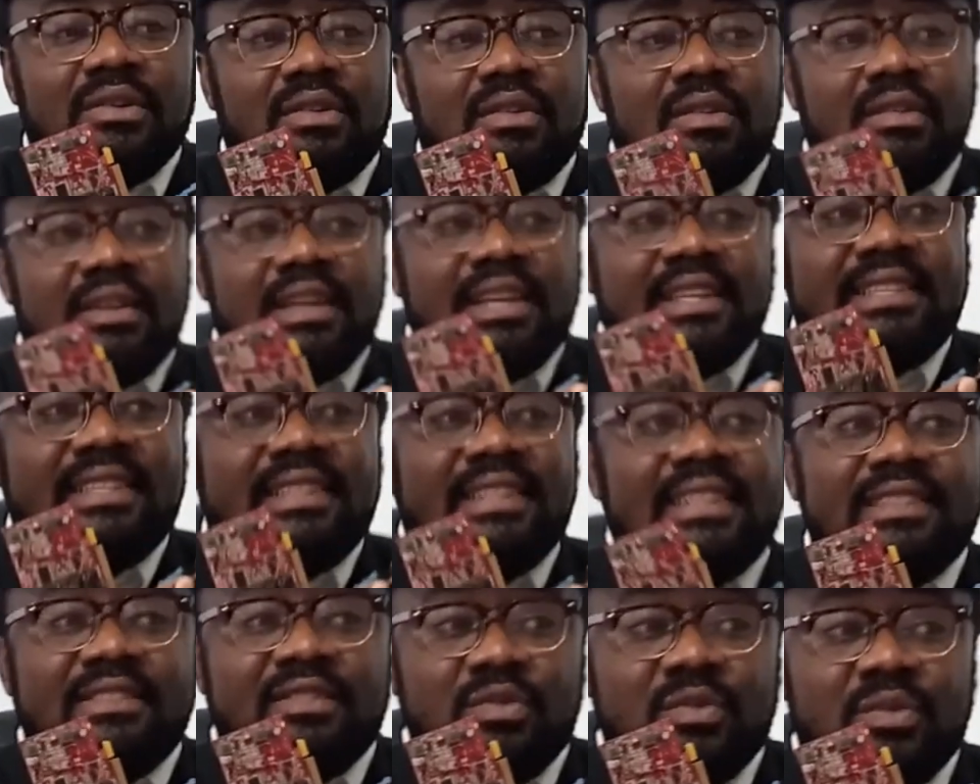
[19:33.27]

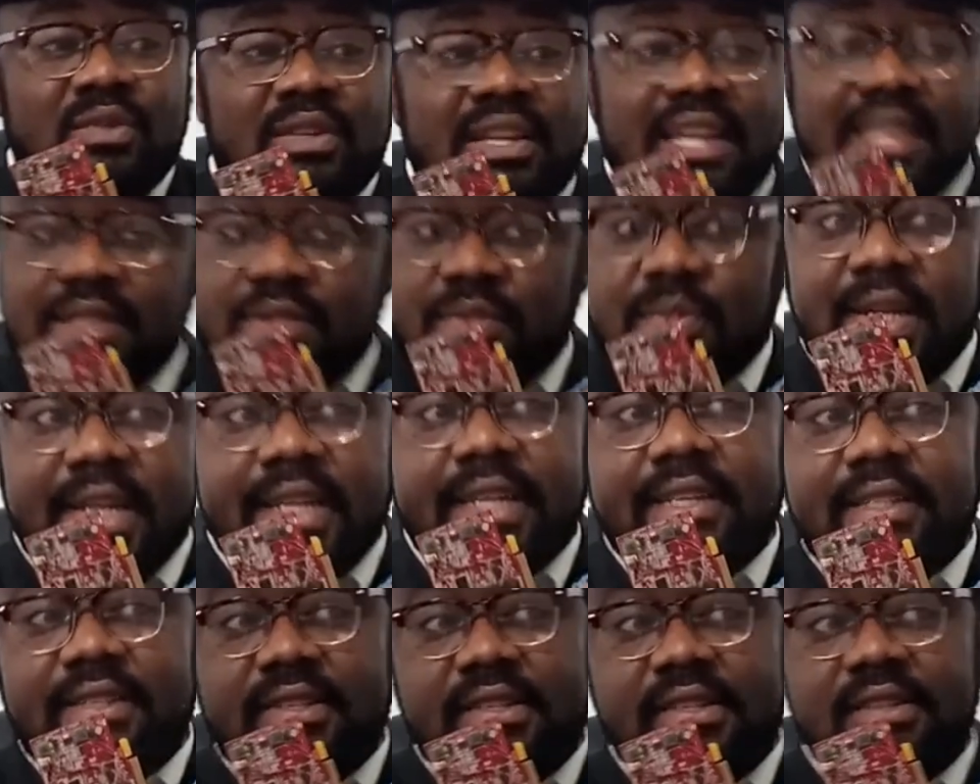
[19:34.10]
connecting to
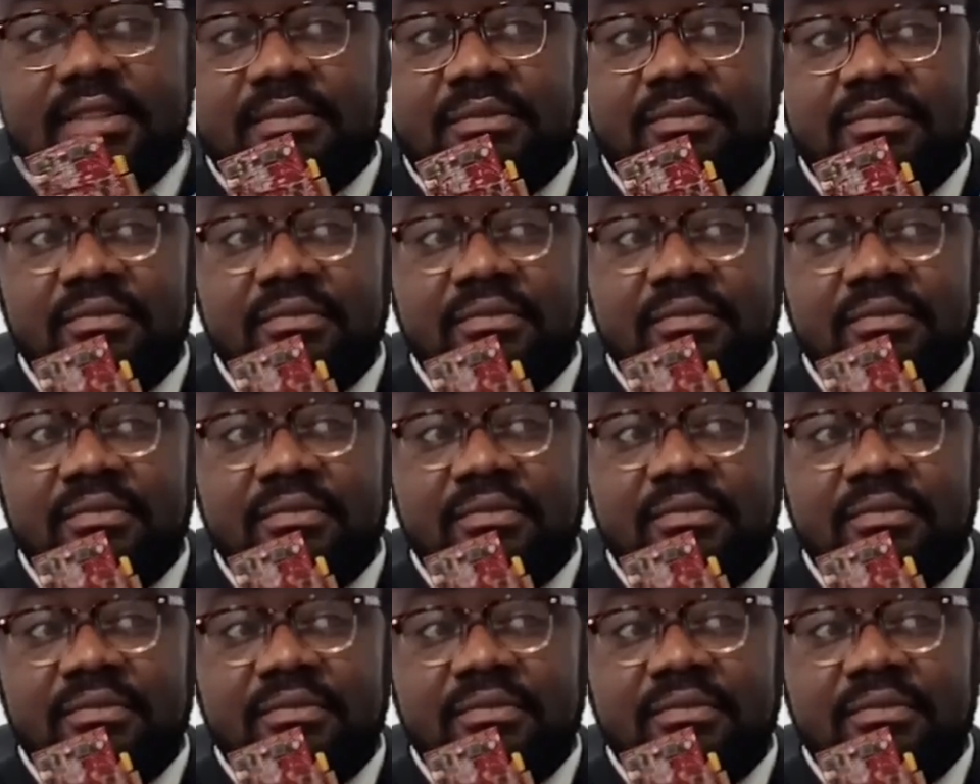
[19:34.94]
networks,